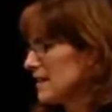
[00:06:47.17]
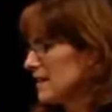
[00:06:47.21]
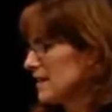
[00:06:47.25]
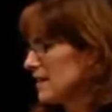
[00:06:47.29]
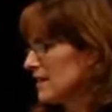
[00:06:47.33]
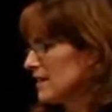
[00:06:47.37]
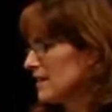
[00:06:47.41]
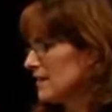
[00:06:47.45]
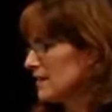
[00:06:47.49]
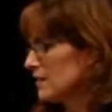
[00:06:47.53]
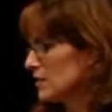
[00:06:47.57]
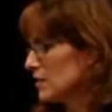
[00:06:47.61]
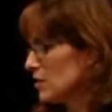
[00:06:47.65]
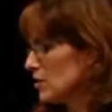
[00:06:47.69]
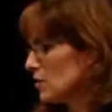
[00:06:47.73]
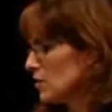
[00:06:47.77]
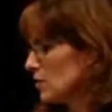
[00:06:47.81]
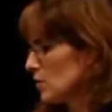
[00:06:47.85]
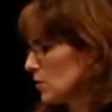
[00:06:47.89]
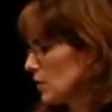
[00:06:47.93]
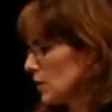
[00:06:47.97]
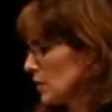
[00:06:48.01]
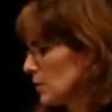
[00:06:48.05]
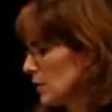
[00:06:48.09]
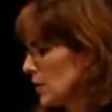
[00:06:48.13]
Uh,
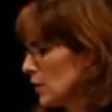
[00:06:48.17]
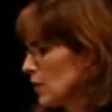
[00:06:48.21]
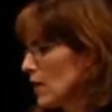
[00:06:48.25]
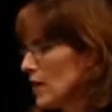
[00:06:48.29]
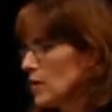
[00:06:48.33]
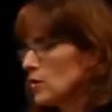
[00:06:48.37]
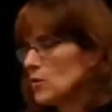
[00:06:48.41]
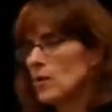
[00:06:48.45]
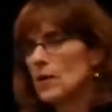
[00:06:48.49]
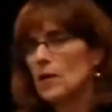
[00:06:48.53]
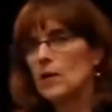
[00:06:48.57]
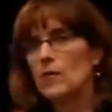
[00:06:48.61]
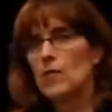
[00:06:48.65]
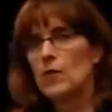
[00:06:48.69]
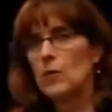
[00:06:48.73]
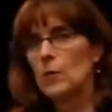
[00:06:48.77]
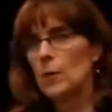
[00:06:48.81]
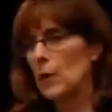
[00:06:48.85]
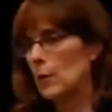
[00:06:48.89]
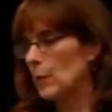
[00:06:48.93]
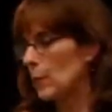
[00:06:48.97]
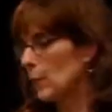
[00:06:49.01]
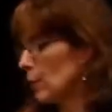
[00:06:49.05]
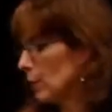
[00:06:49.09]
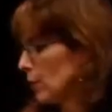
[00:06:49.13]
she's going to be graduating
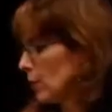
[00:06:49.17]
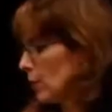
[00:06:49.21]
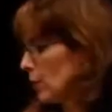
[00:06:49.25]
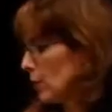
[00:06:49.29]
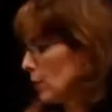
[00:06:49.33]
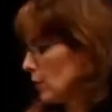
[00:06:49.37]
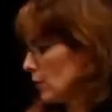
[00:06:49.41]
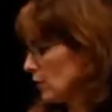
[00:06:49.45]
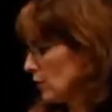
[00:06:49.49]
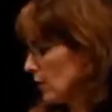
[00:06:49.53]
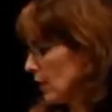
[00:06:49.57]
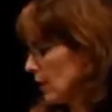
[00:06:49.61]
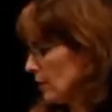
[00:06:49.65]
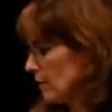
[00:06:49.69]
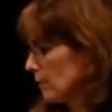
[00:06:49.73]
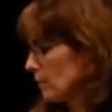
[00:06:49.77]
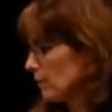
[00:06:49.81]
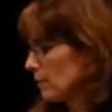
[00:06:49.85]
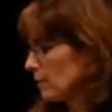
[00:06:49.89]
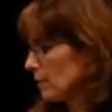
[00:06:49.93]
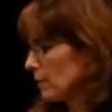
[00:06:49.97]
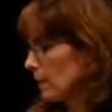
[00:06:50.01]
from our program.